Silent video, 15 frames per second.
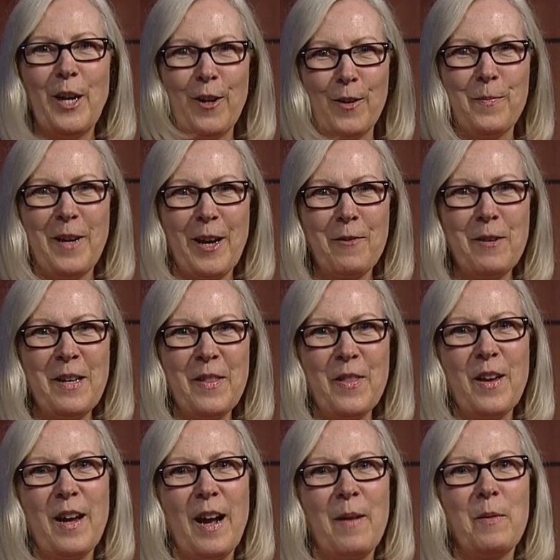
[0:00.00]
Karen Beckwith.
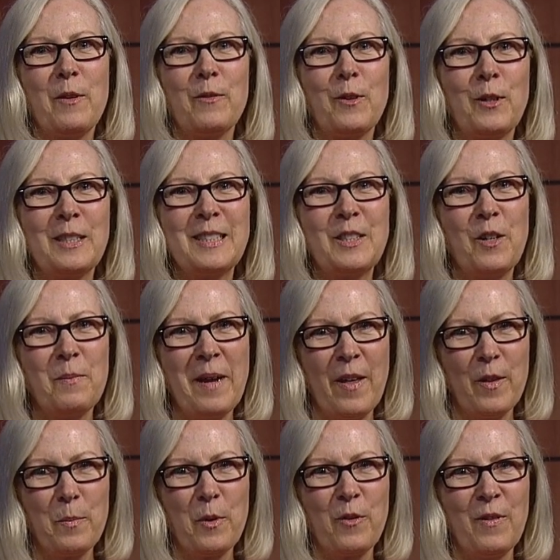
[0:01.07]
I'm the Flora Stone
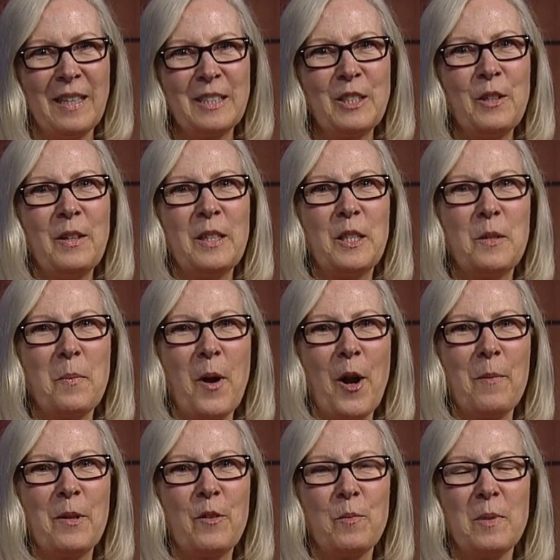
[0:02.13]
Mather Professor in the
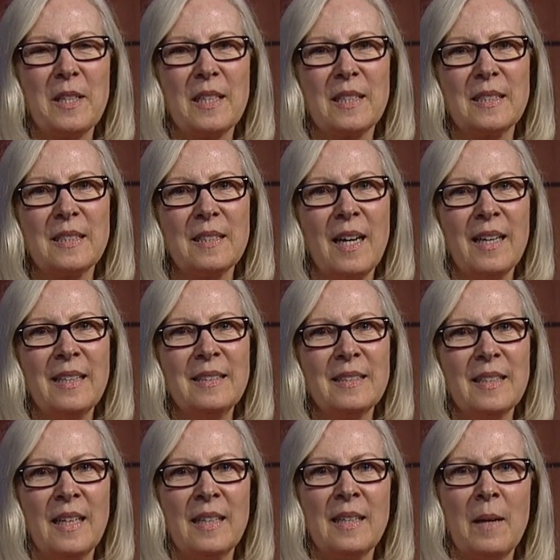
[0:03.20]
Department of Political
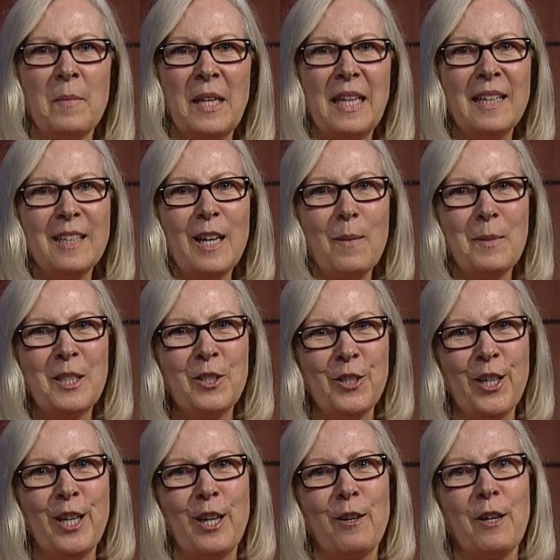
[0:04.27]
Science, and I'm the incoming
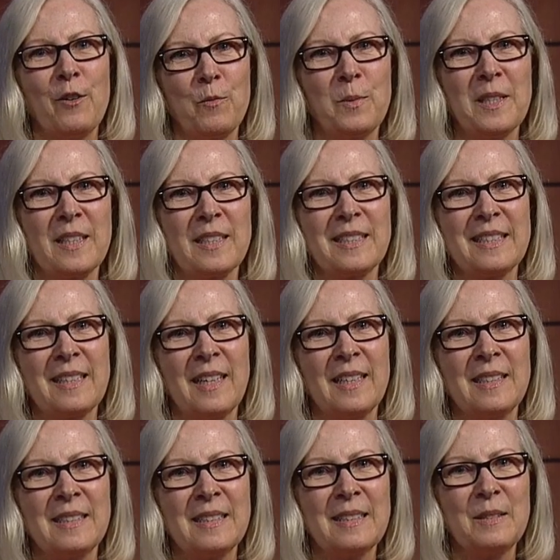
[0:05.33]
chair of Political
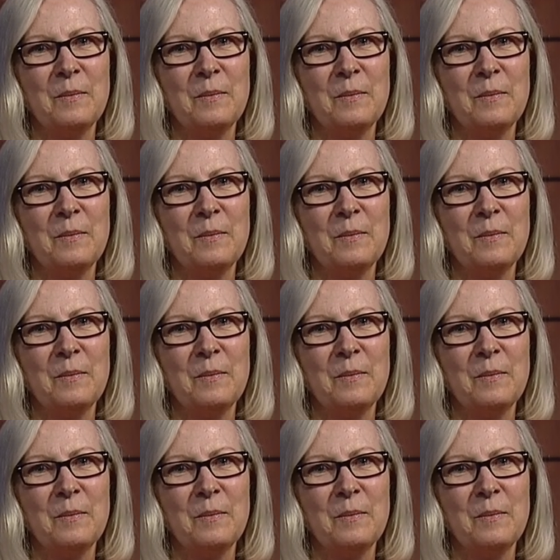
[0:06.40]
Science.